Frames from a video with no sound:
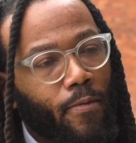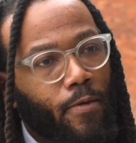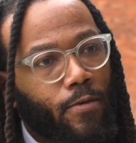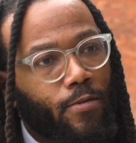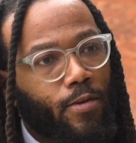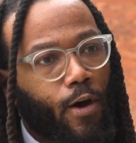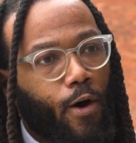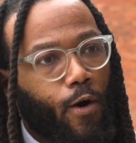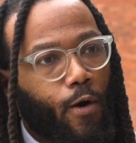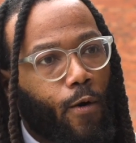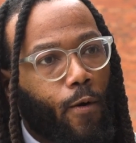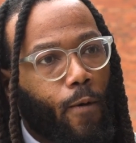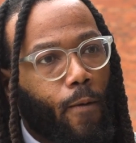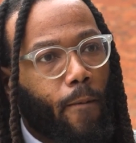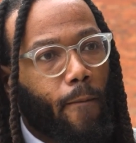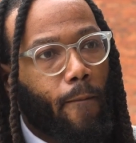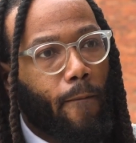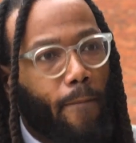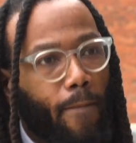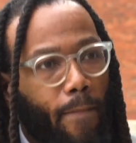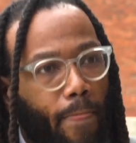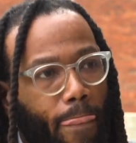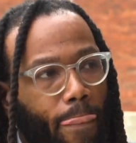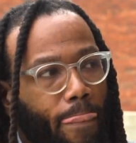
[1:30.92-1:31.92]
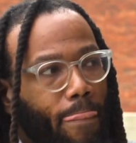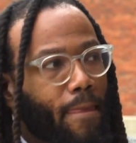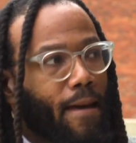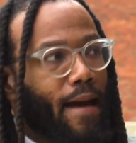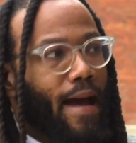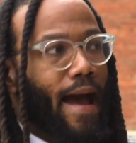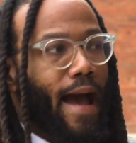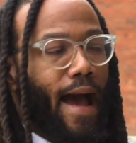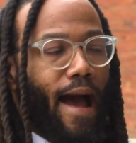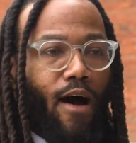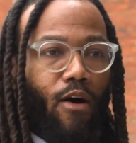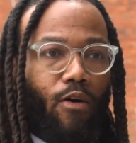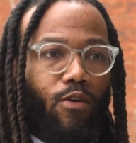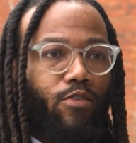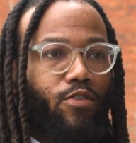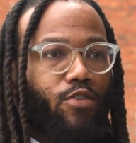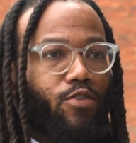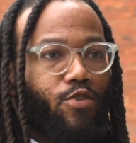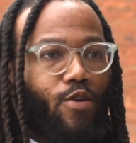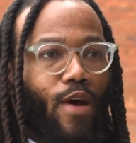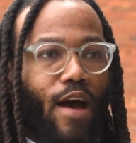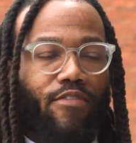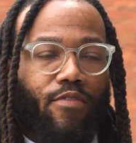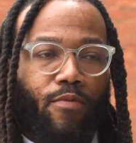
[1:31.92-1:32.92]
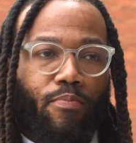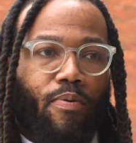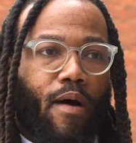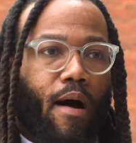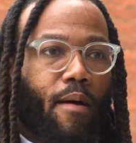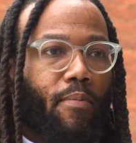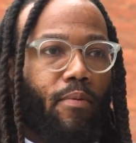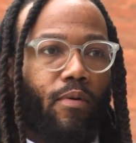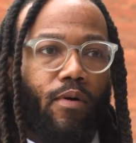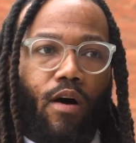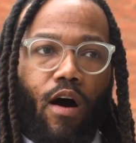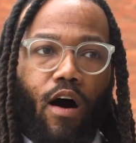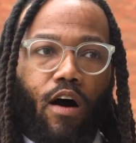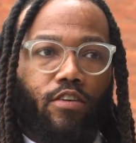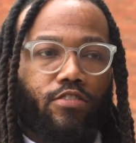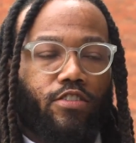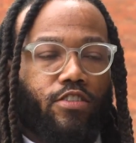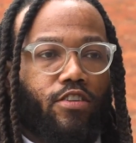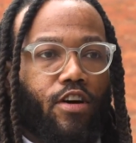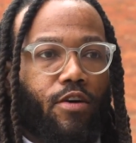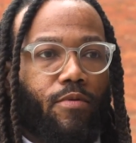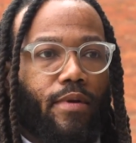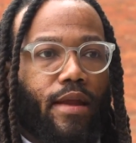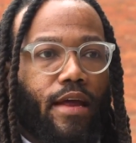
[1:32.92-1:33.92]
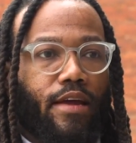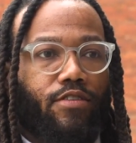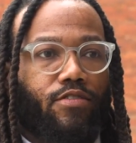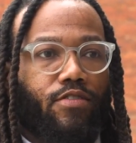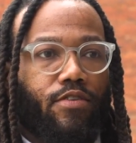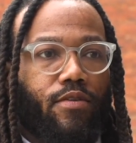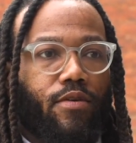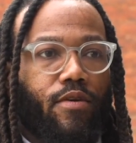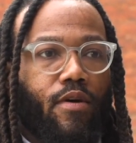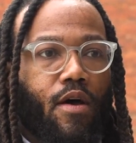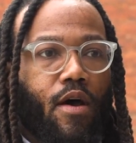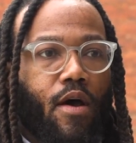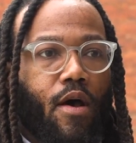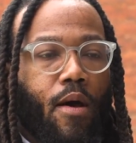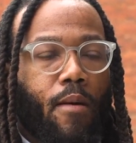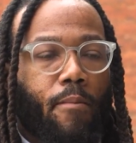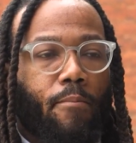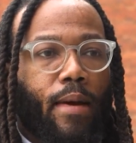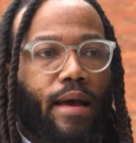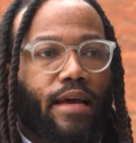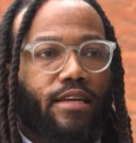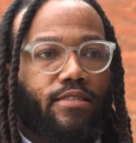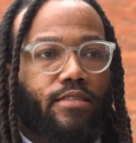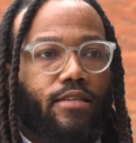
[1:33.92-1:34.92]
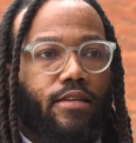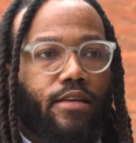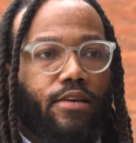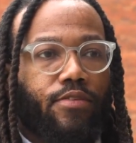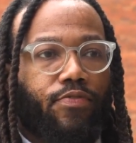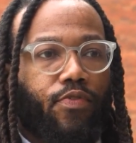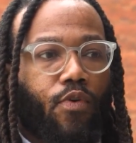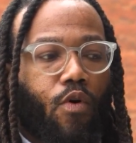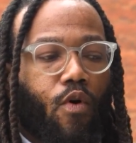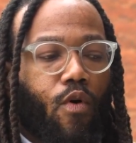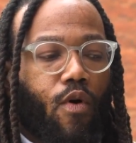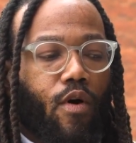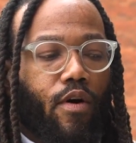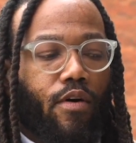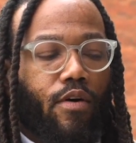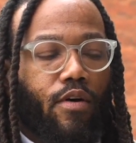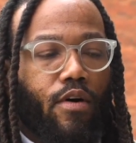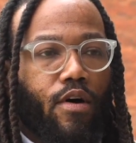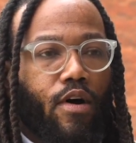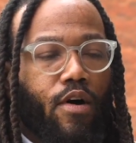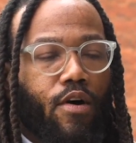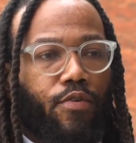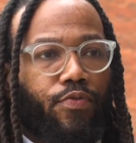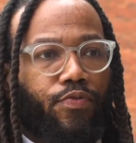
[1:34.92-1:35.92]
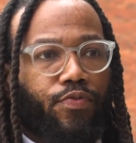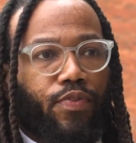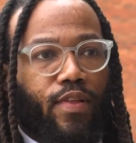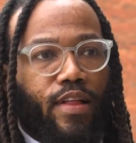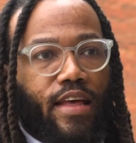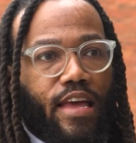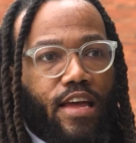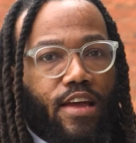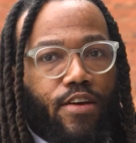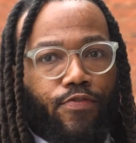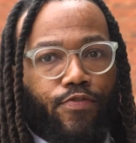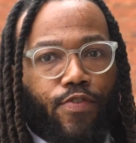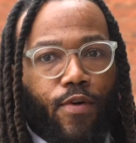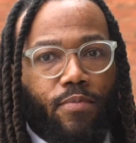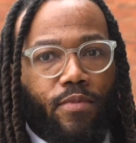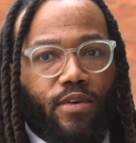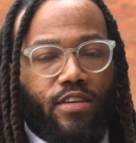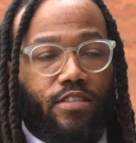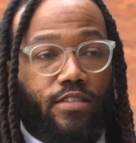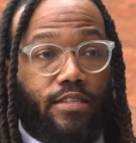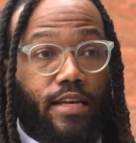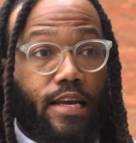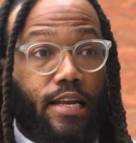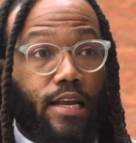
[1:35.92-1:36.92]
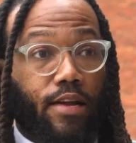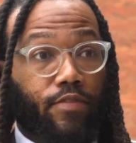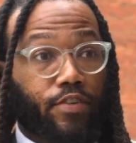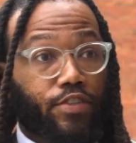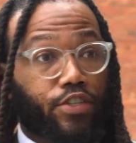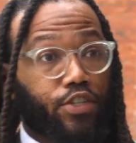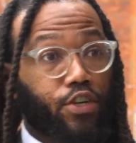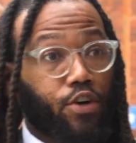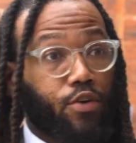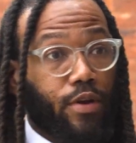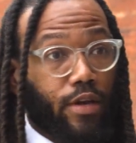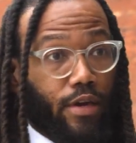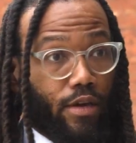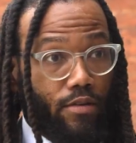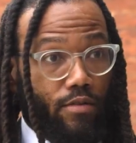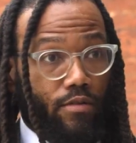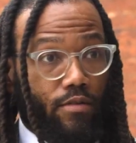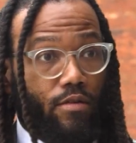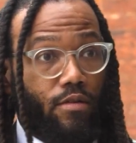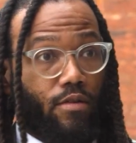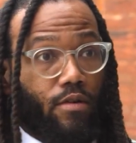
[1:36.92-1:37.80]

So how do you have a probable cause determination basically for fleeing from the scene of a shooting?